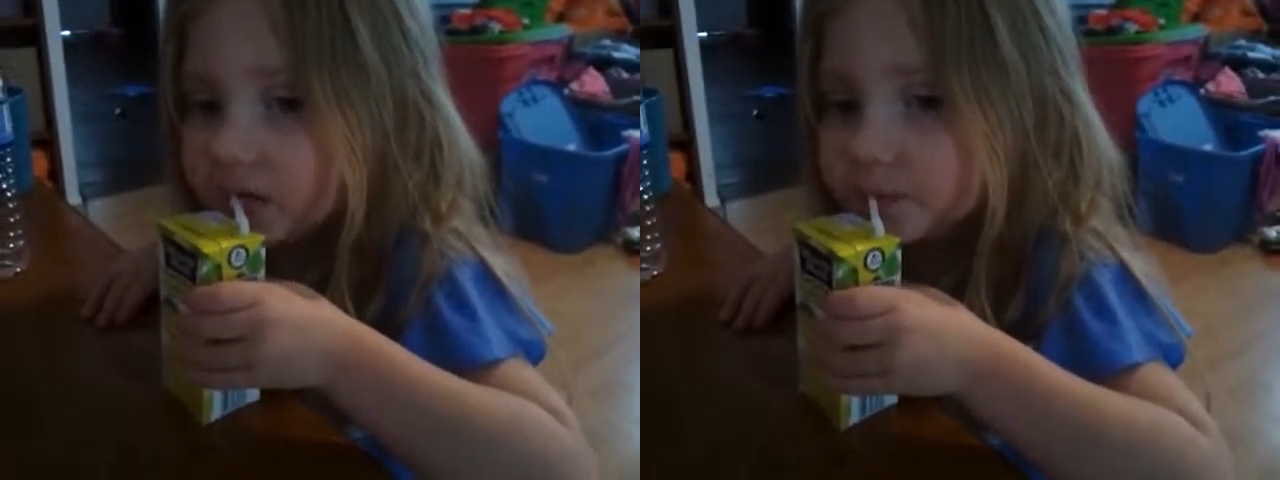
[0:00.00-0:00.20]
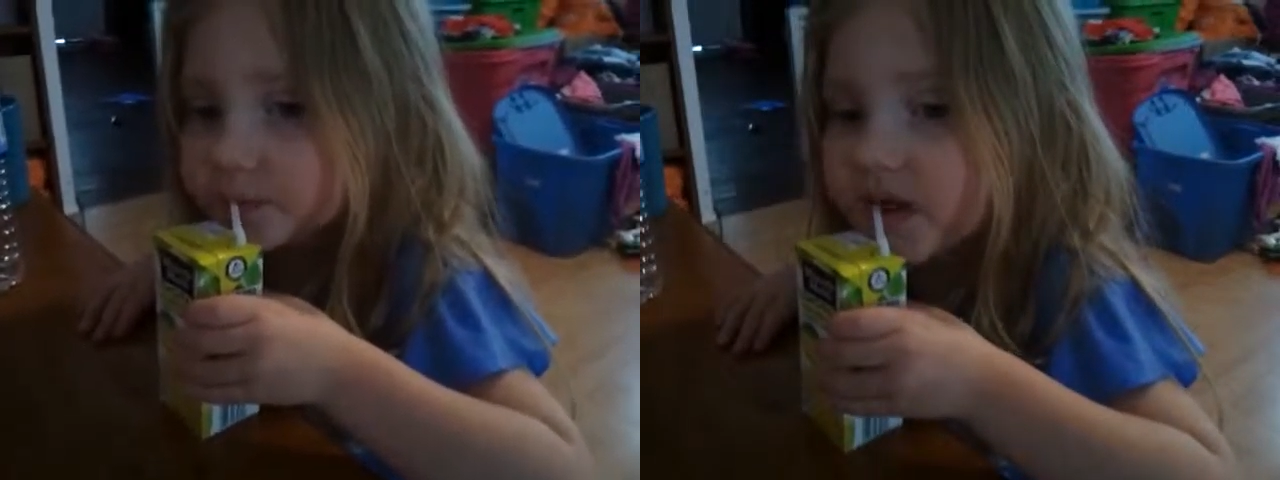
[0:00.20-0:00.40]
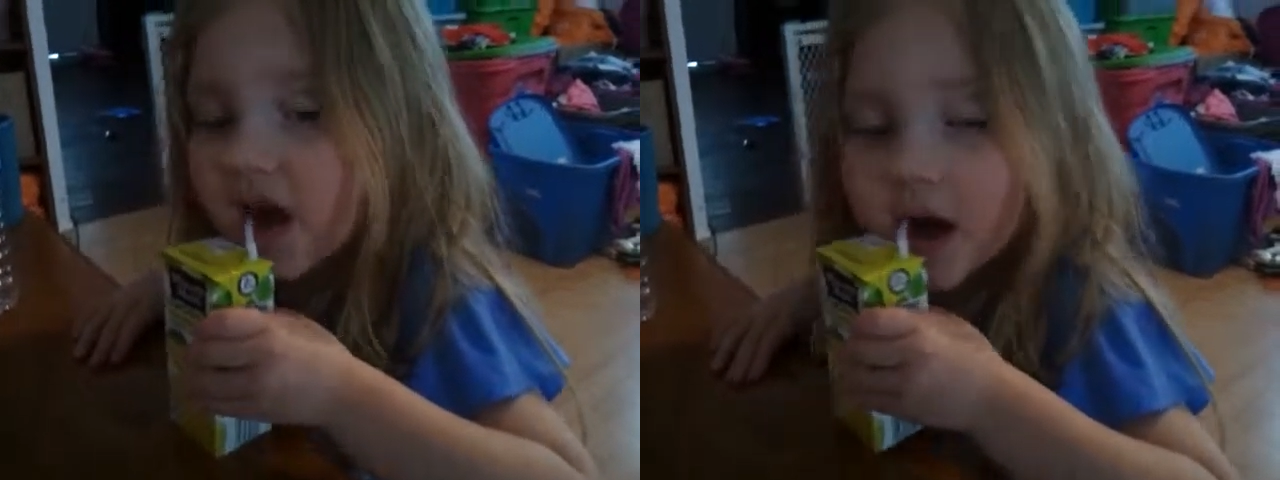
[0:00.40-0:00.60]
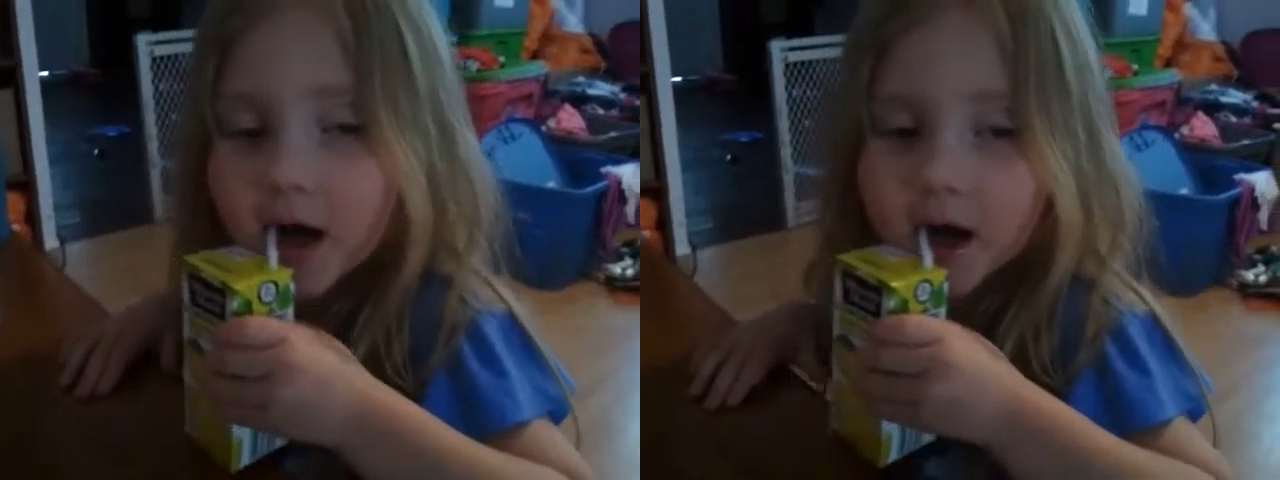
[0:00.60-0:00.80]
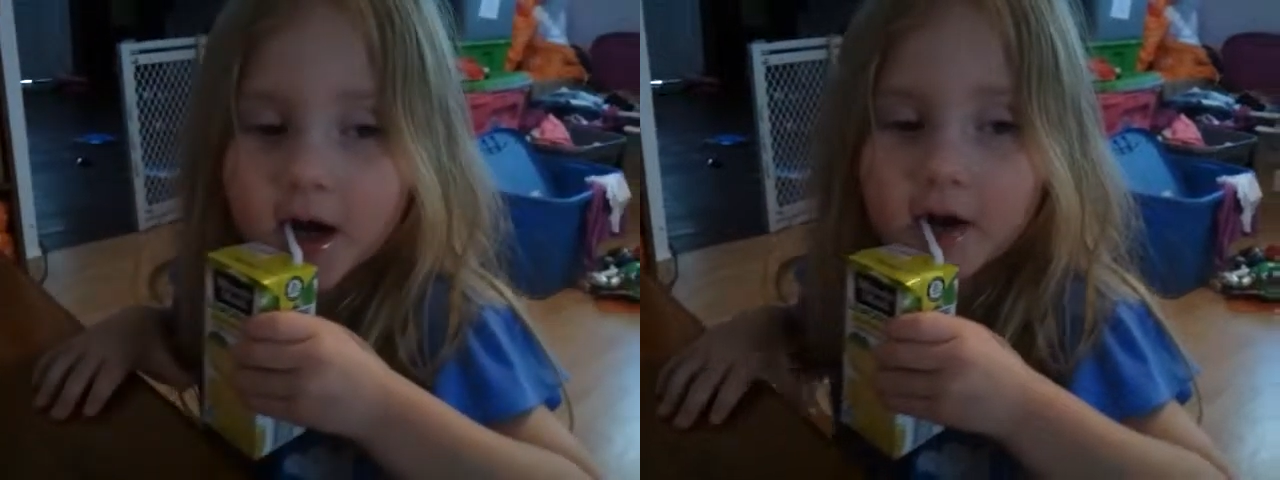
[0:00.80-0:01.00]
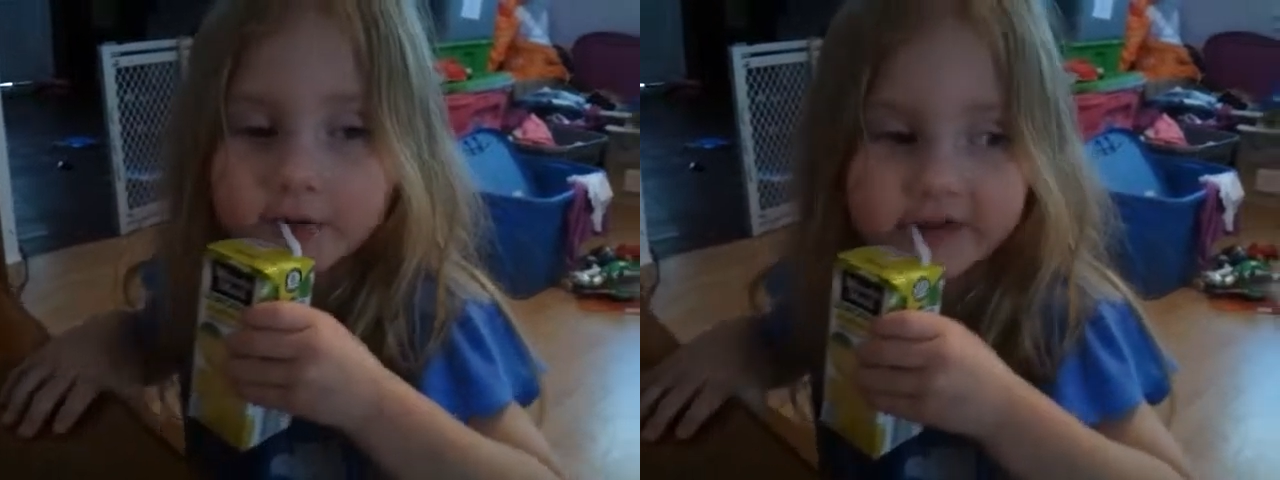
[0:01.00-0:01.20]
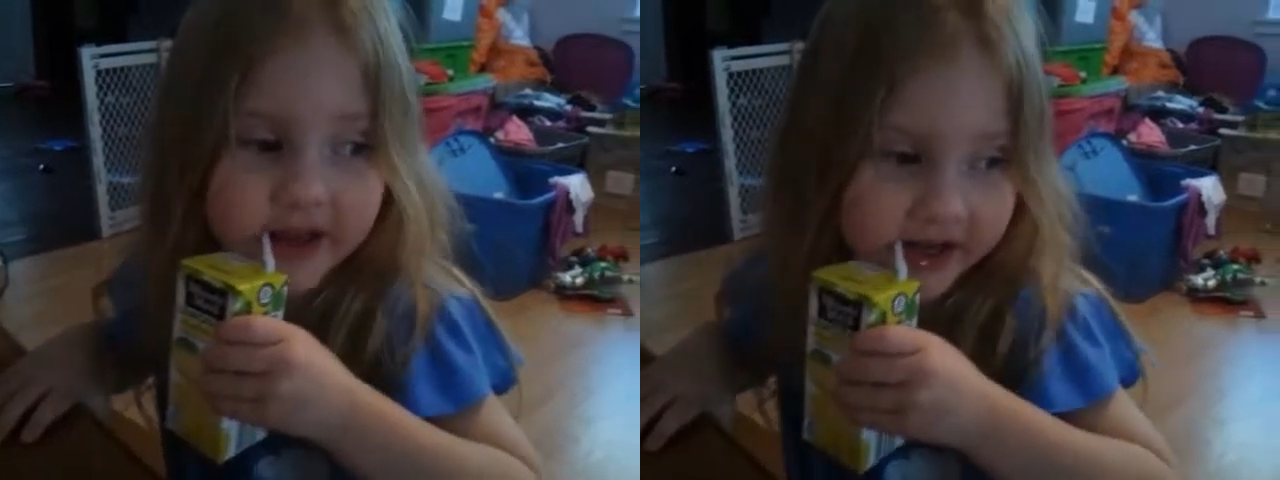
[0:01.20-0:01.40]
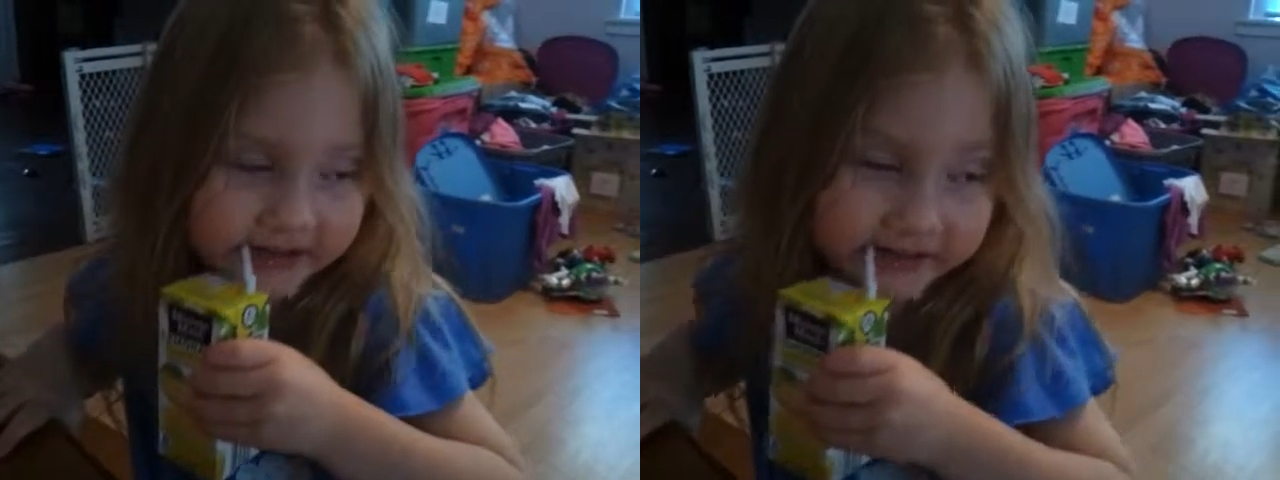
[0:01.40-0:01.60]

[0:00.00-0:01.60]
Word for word: No, daddy.